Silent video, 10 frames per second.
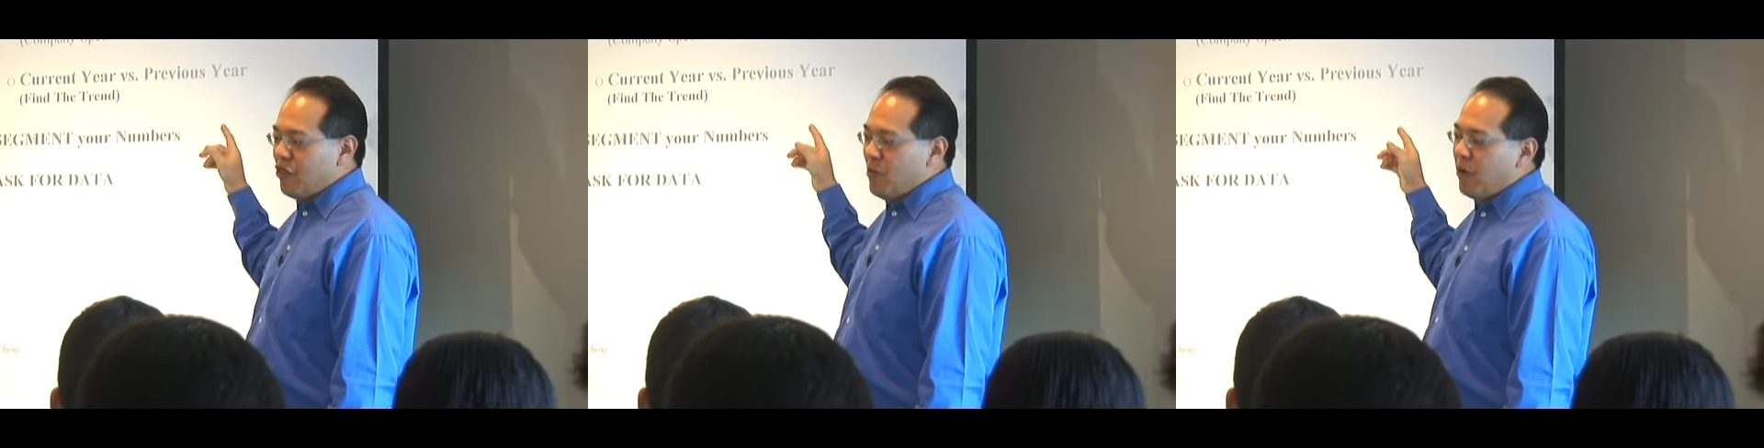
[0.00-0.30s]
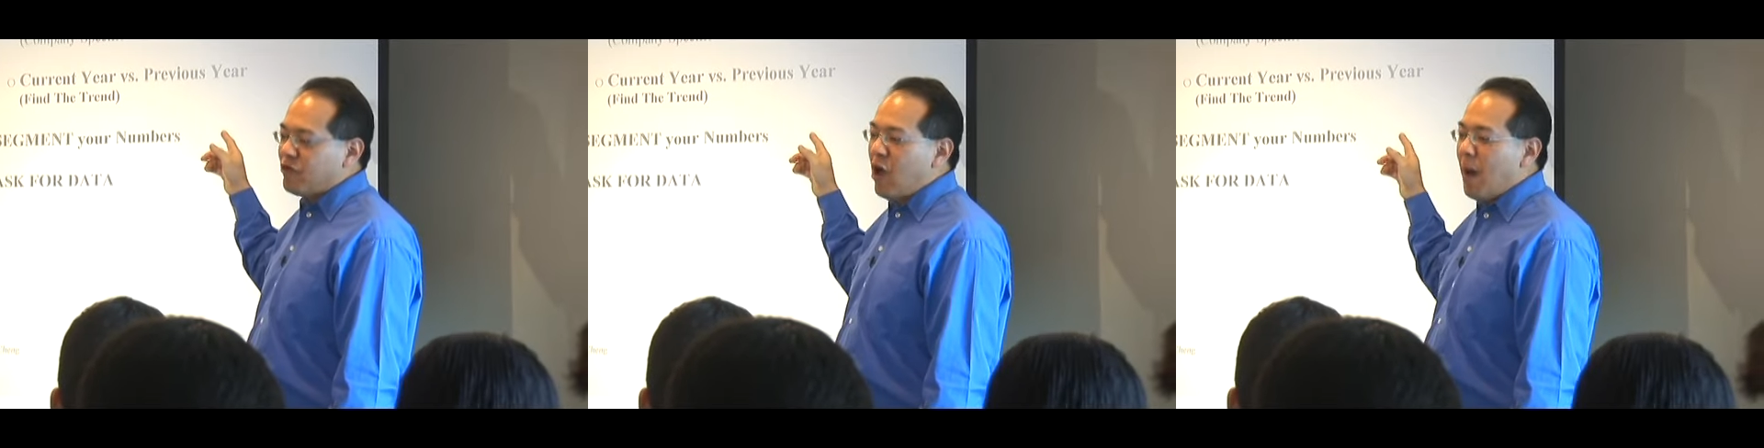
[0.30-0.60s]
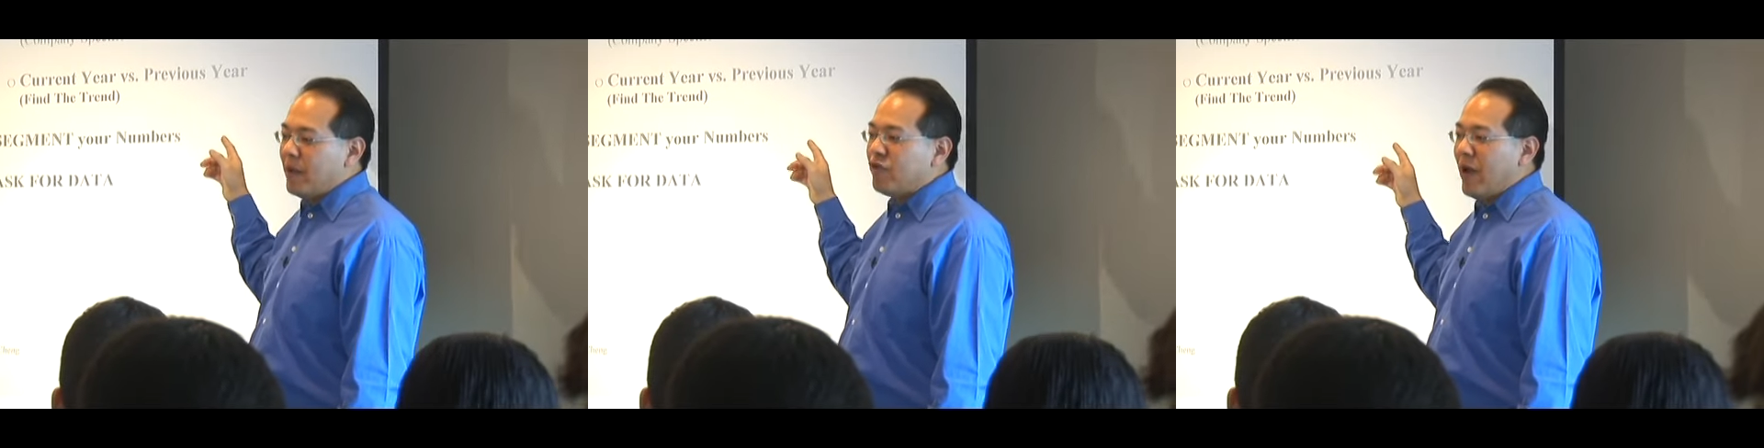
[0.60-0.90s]
the most
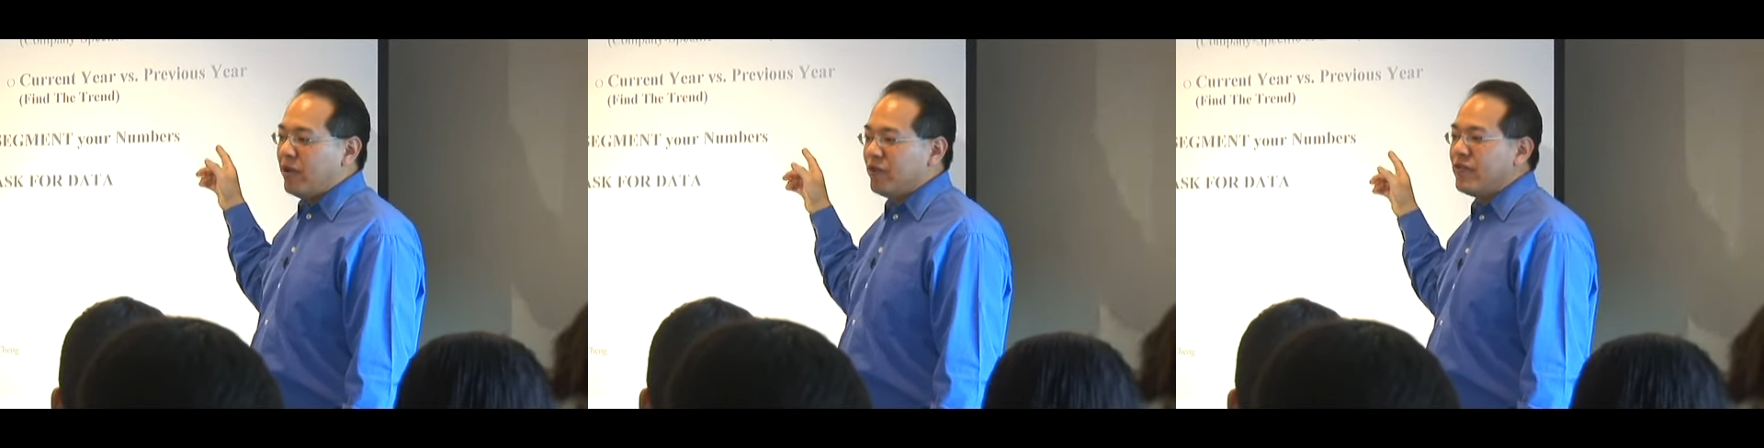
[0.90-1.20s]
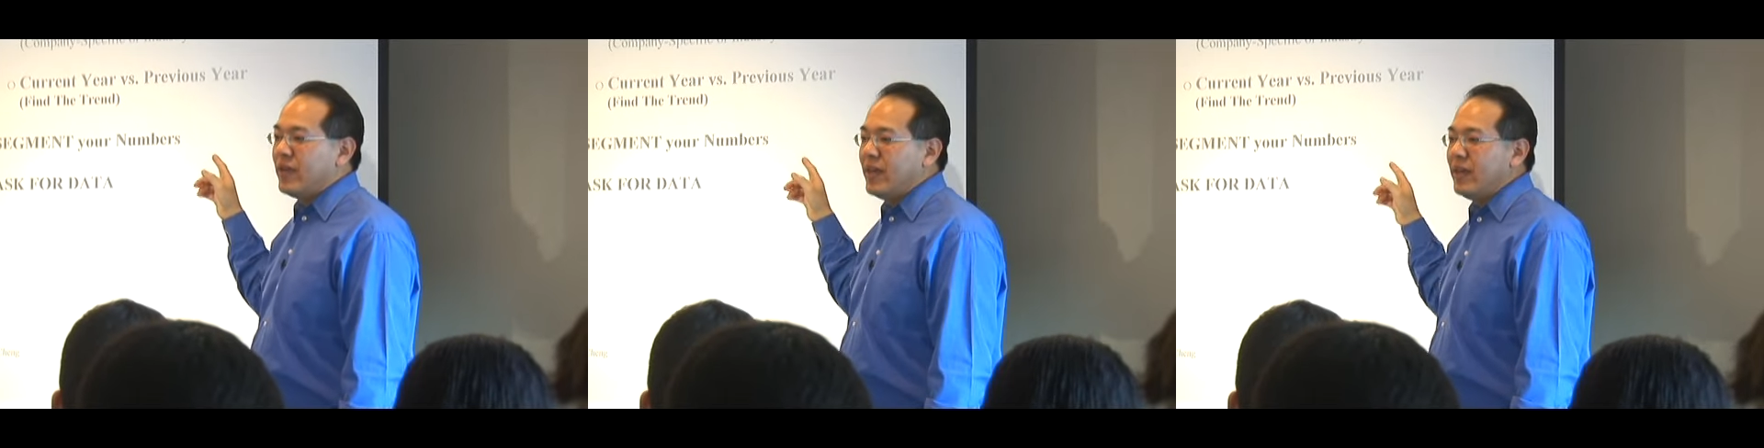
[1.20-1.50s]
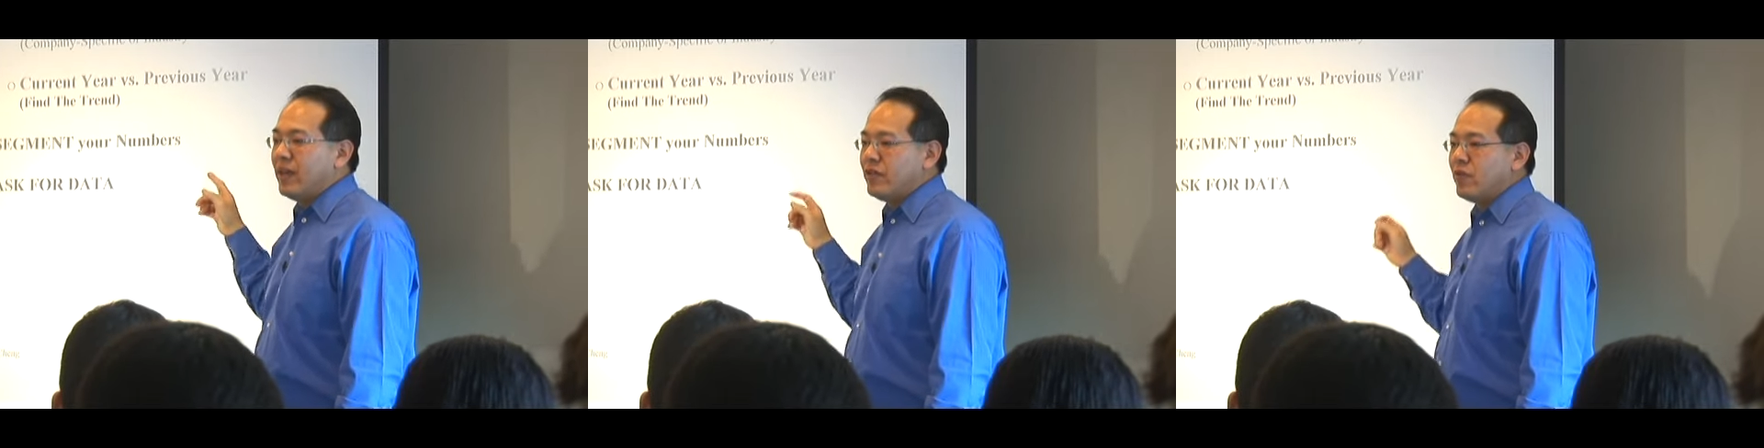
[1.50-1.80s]
common trend you'll see
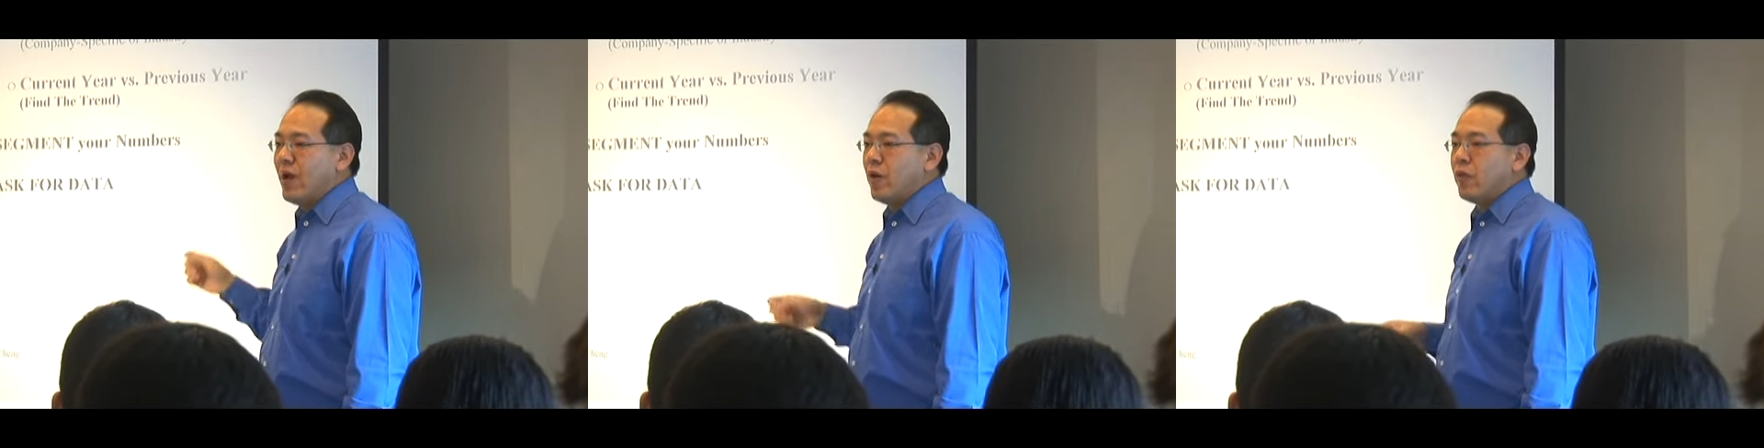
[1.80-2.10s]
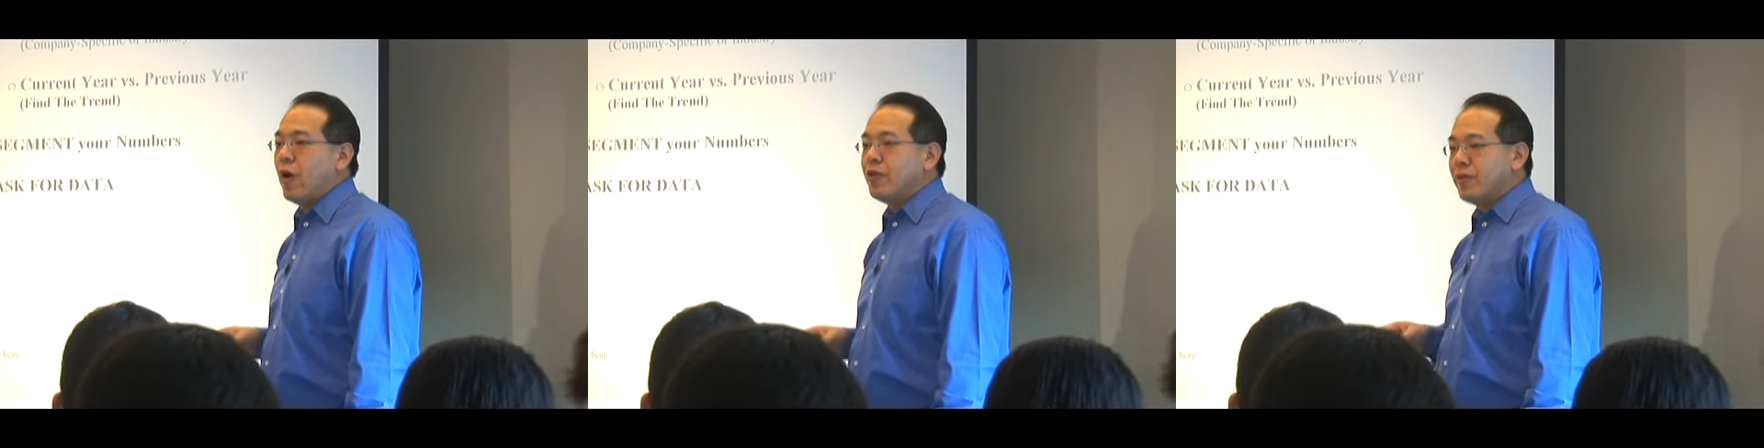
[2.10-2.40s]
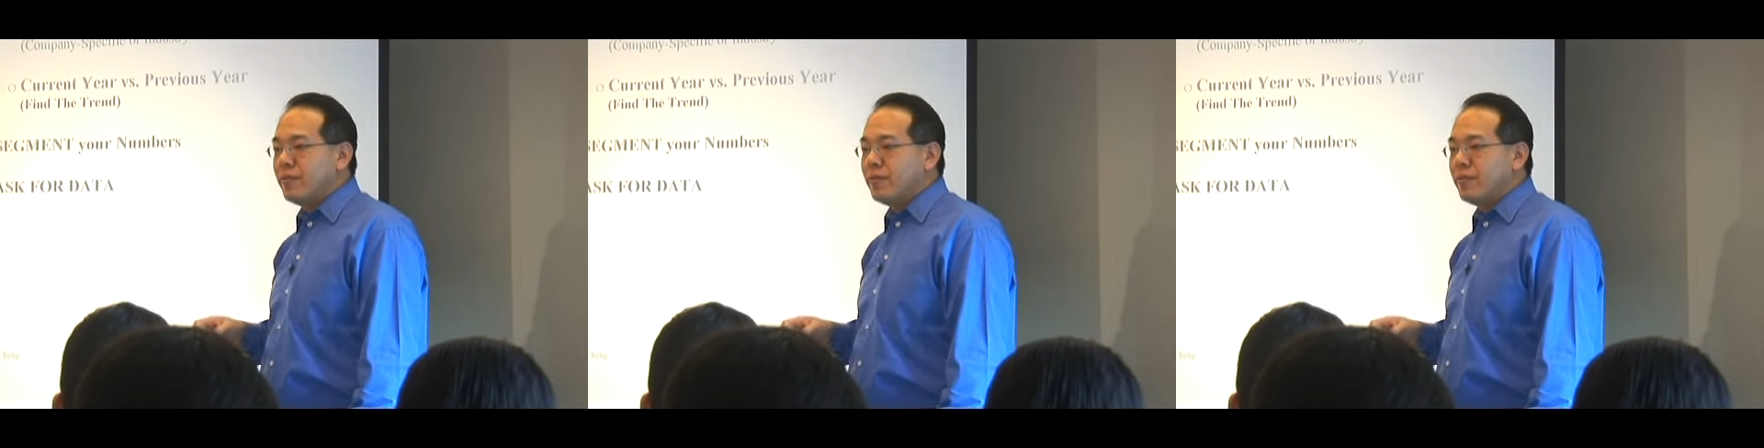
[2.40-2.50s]
is around growth.